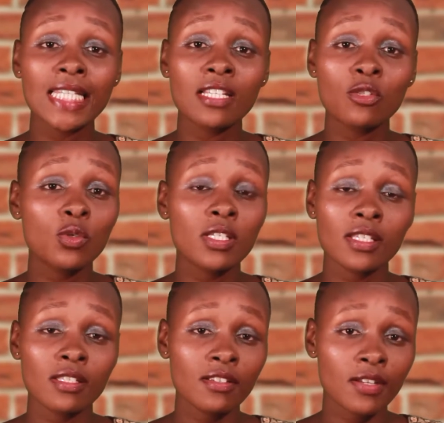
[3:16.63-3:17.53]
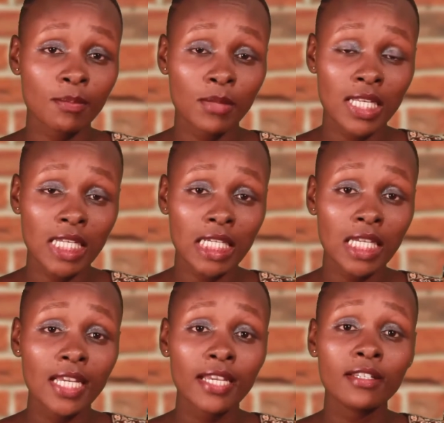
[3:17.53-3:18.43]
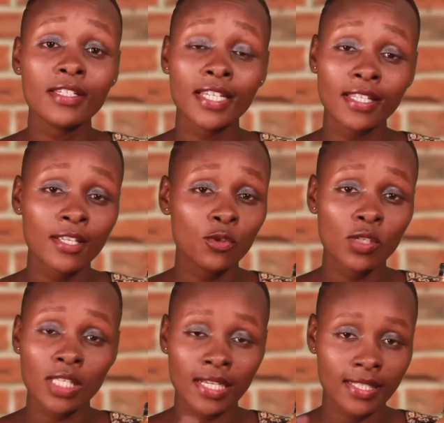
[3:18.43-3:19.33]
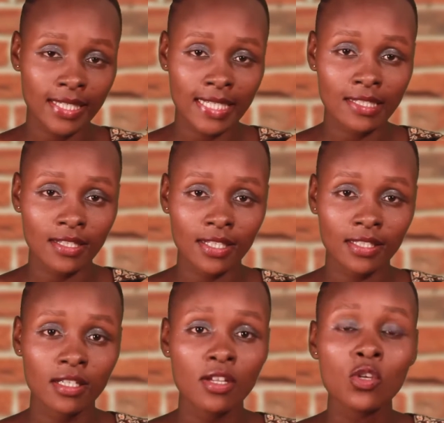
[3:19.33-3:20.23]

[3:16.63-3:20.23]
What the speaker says: the juice is still remaining and take the juice accidentally.